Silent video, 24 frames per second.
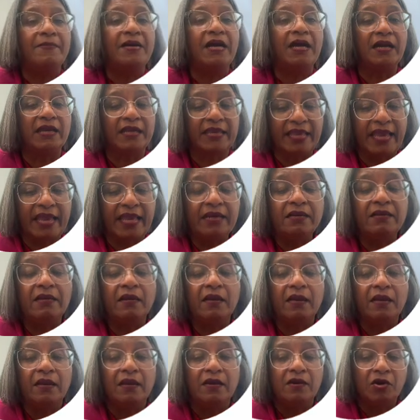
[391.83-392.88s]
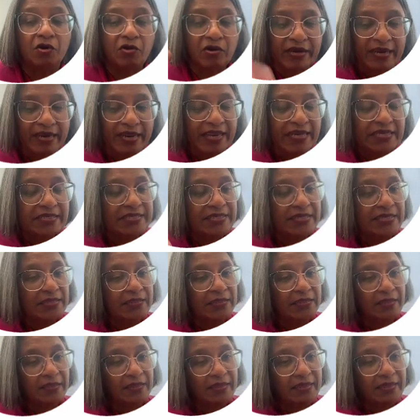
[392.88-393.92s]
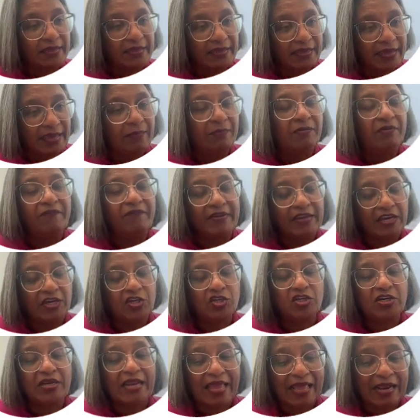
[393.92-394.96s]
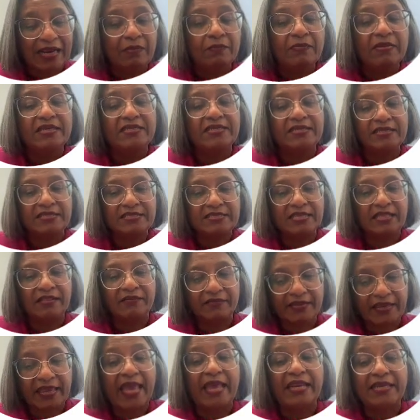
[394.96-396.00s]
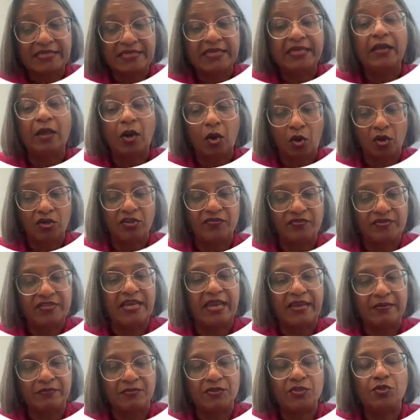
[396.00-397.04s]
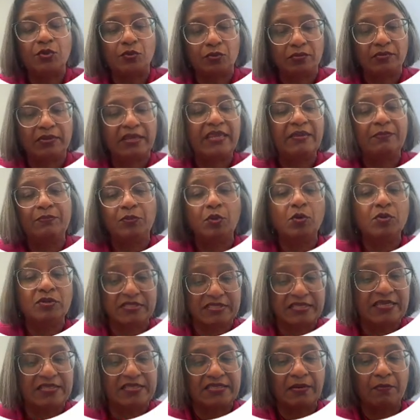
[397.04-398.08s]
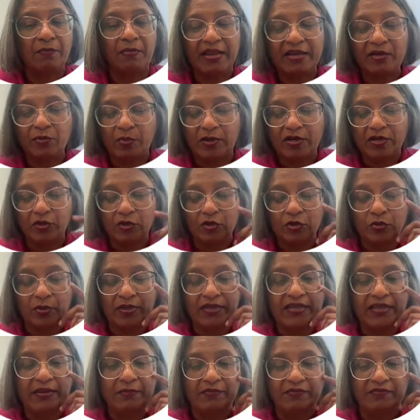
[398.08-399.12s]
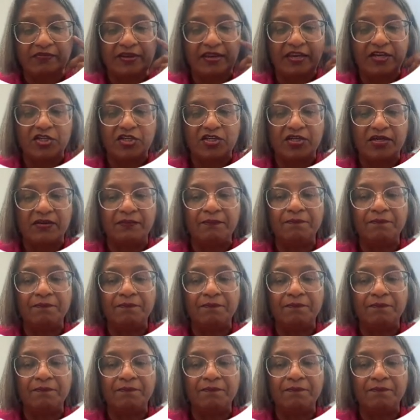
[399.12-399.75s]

again, creating the gamification element itself can take a lot of time. So keep those things in mind when you're doing gamification.